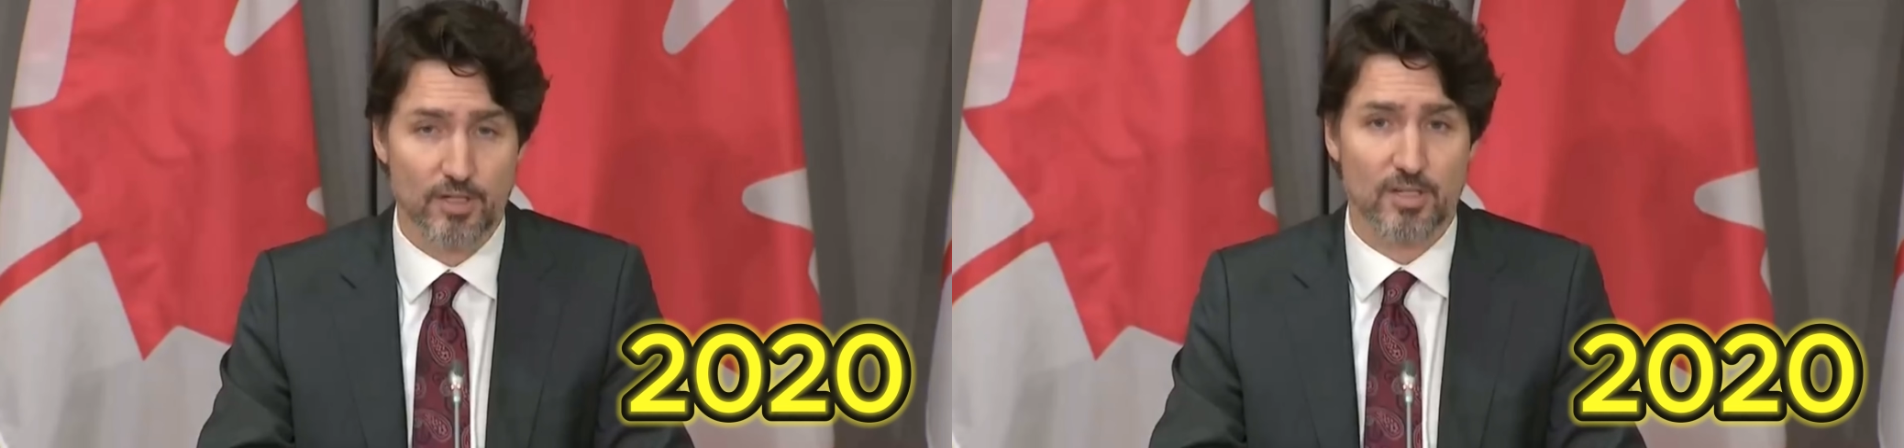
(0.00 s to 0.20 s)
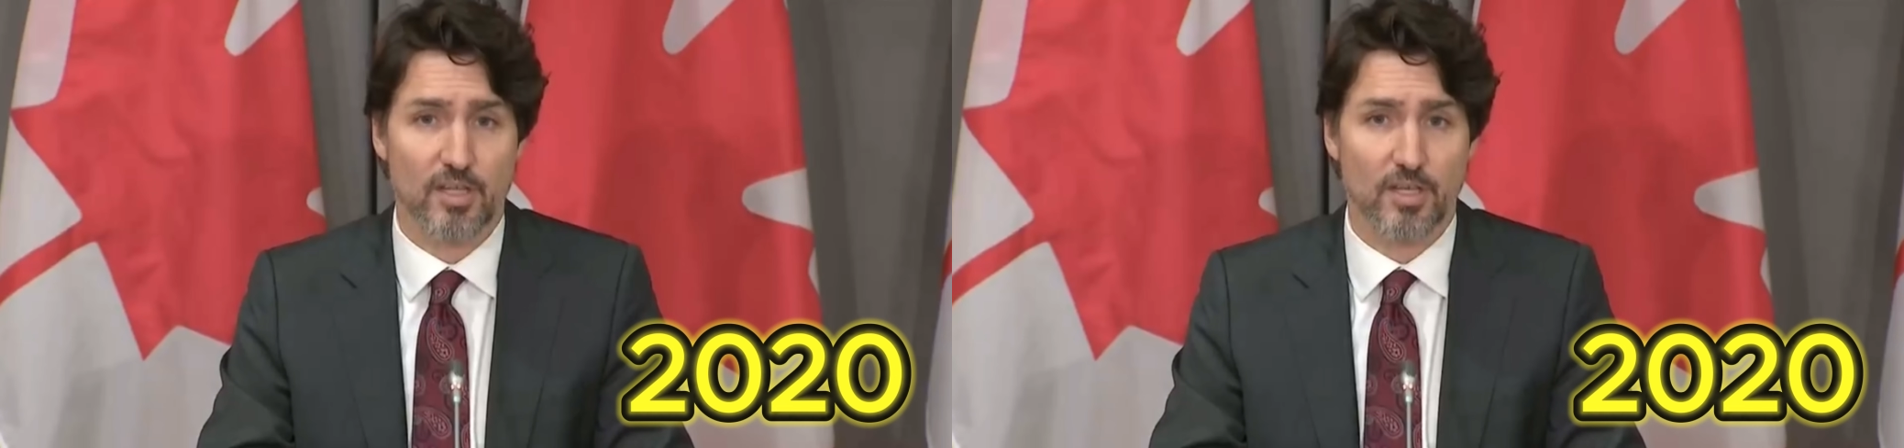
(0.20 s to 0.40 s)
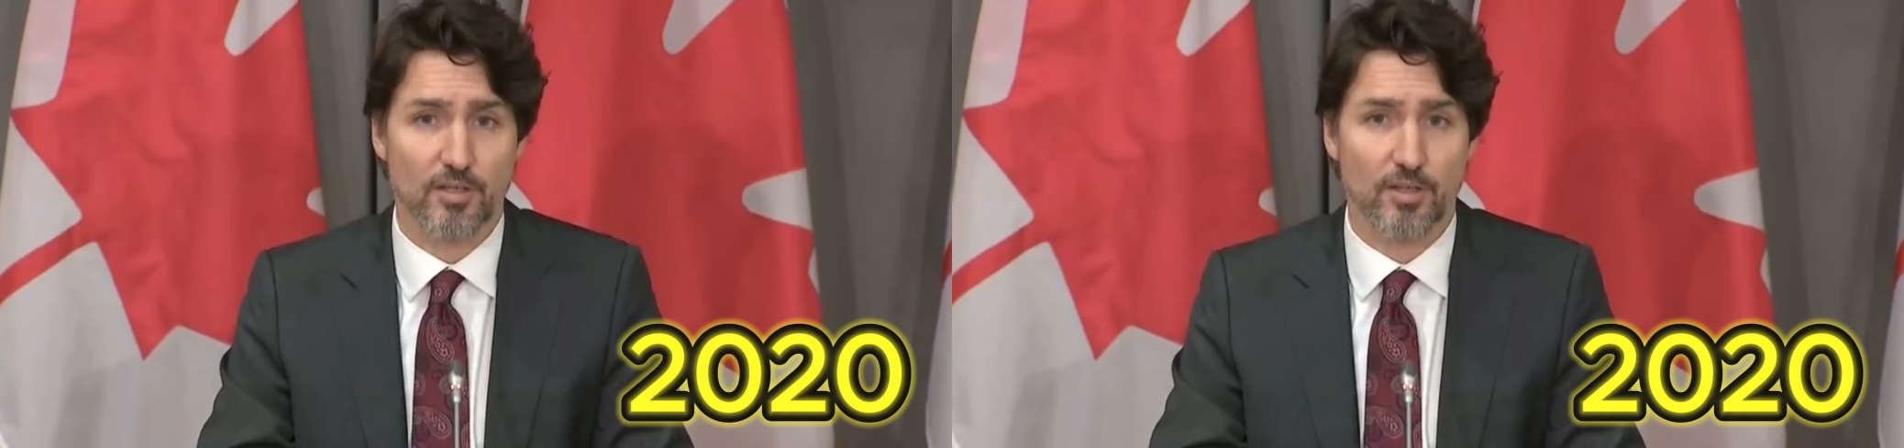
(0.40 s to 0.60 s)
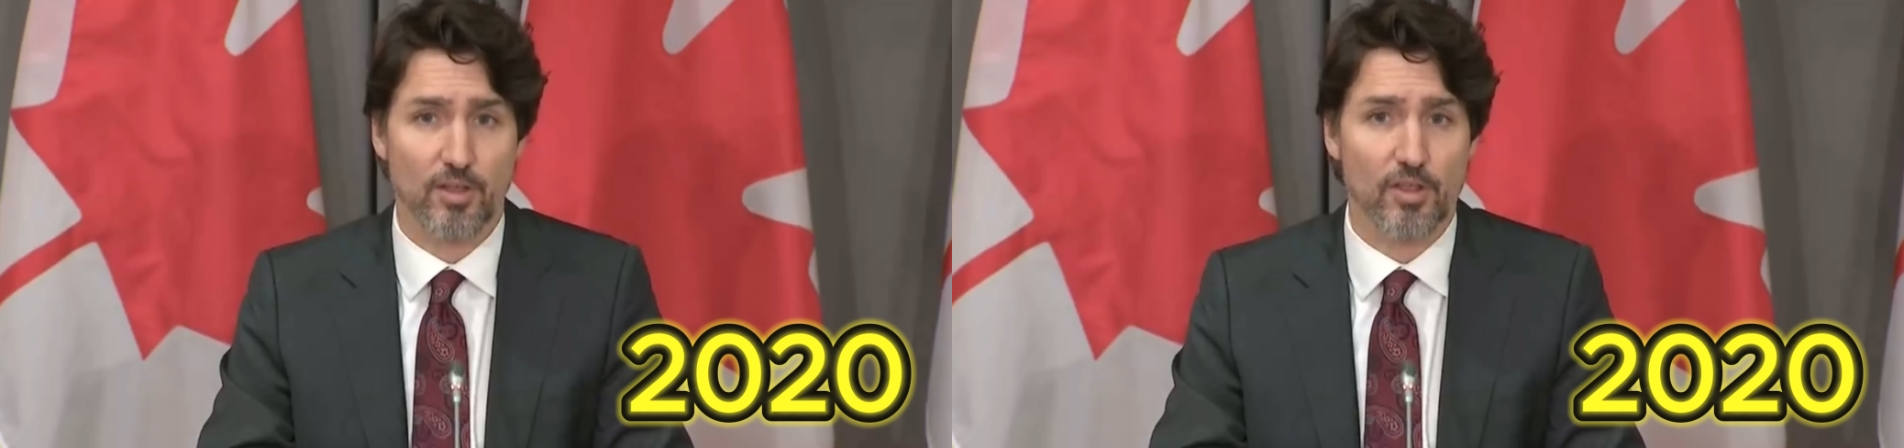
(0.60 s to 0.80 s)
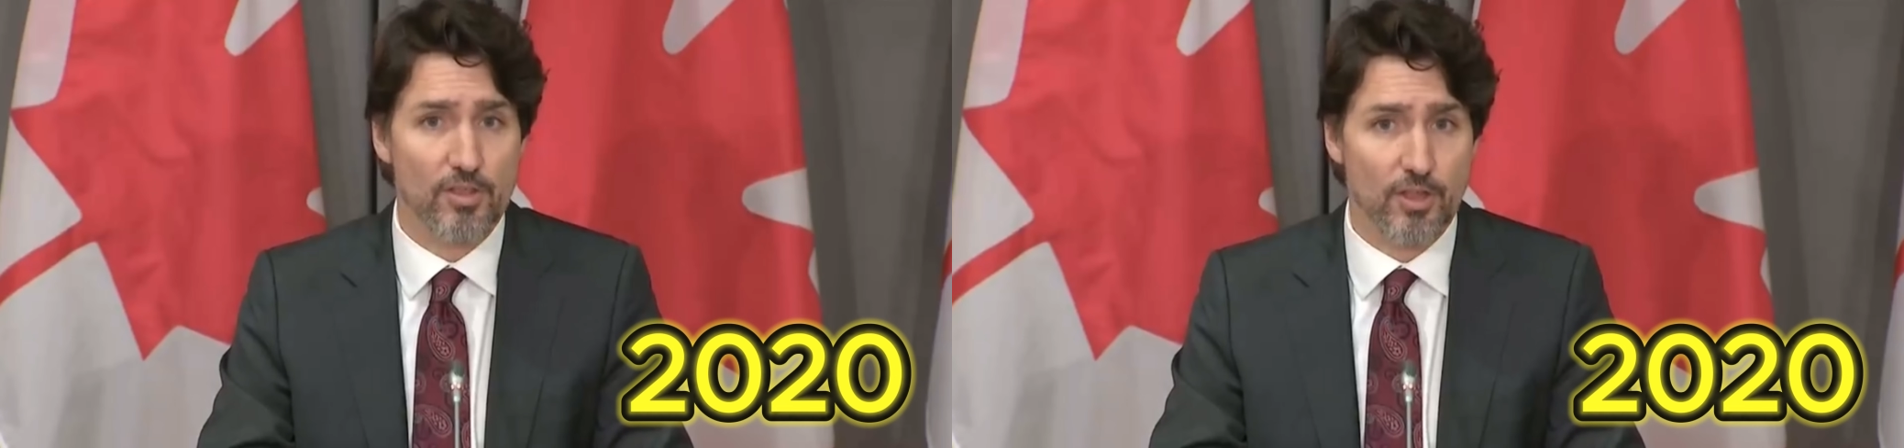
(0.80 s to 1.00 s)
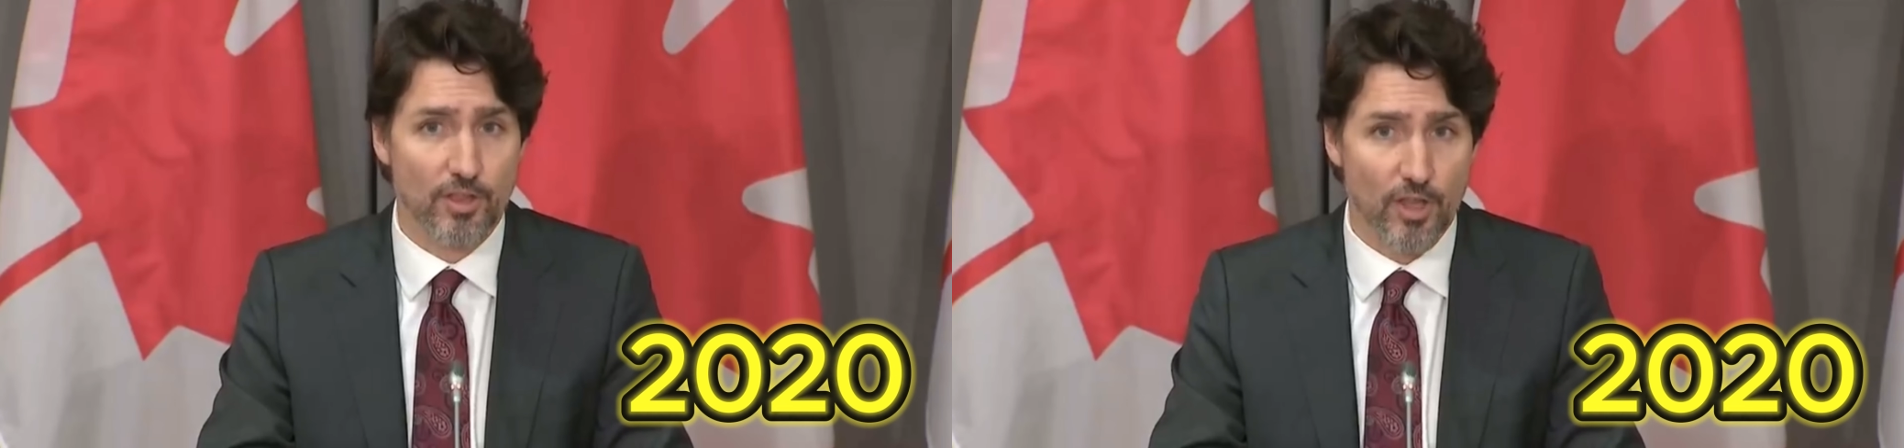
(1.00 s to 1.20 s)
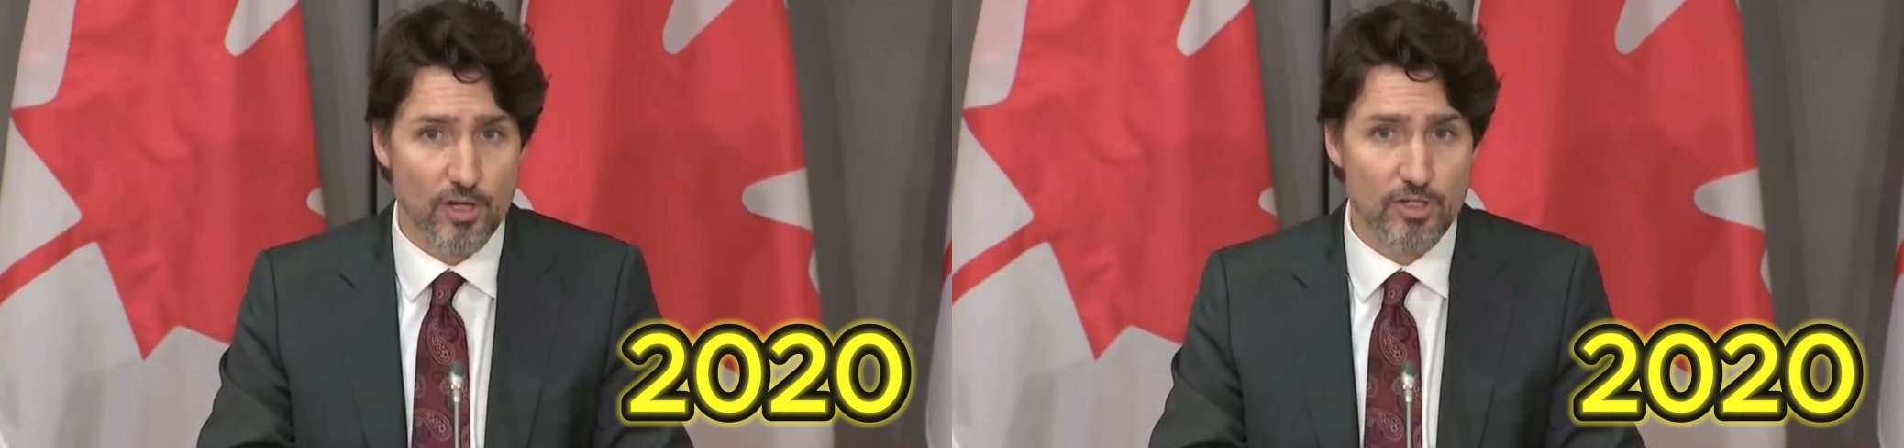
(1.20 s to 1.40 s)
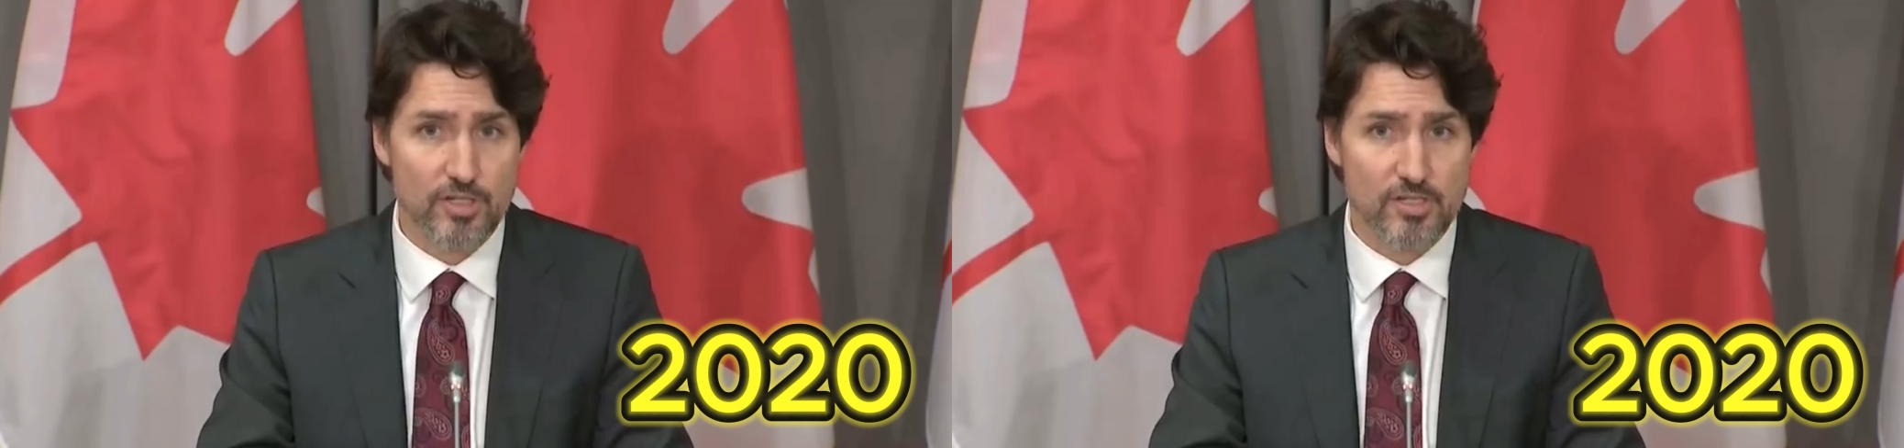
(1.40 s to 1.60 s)
to kill the
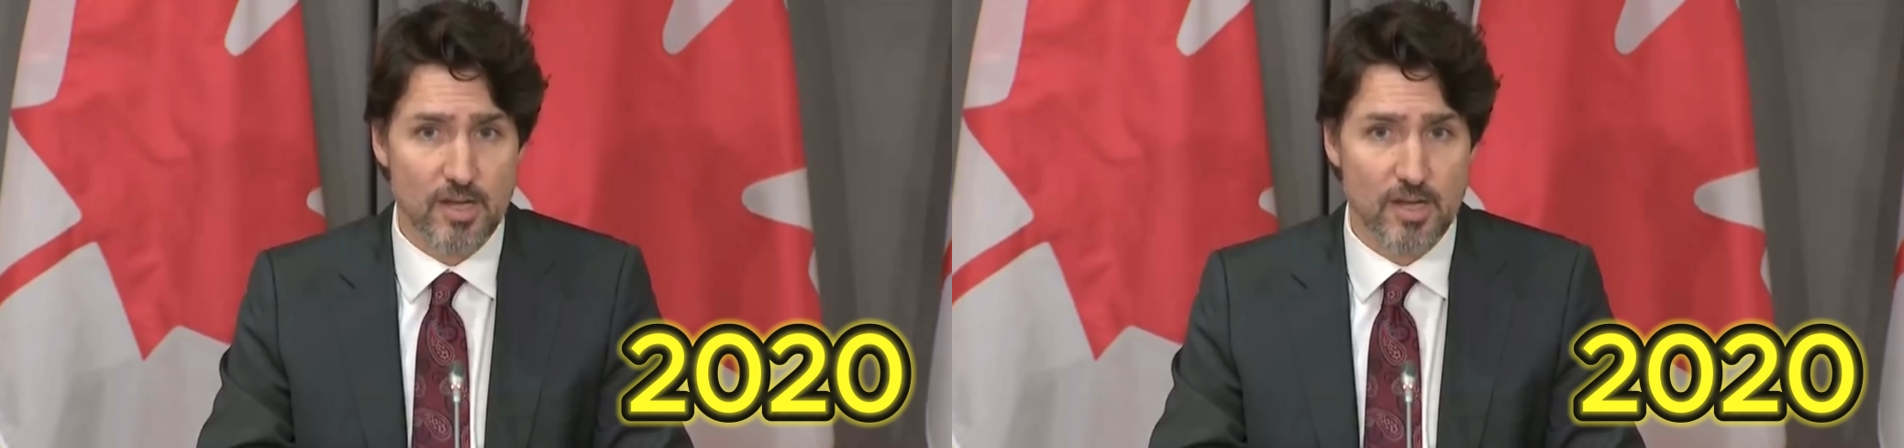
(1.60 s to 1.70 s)
largest